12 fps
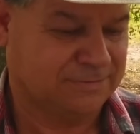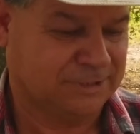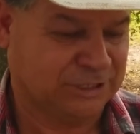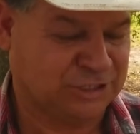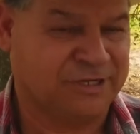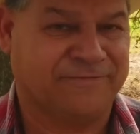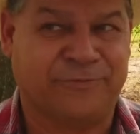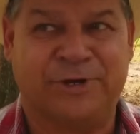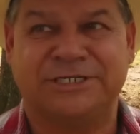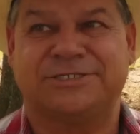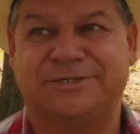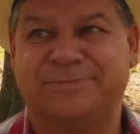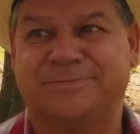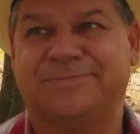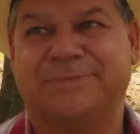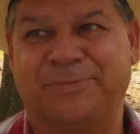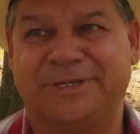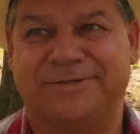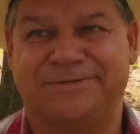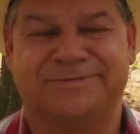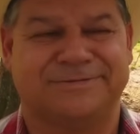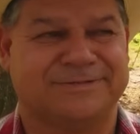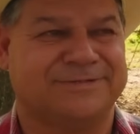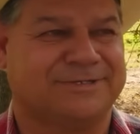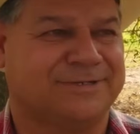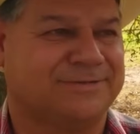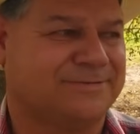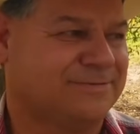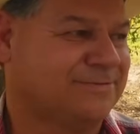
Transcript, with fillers: instead of arresting him. I see. So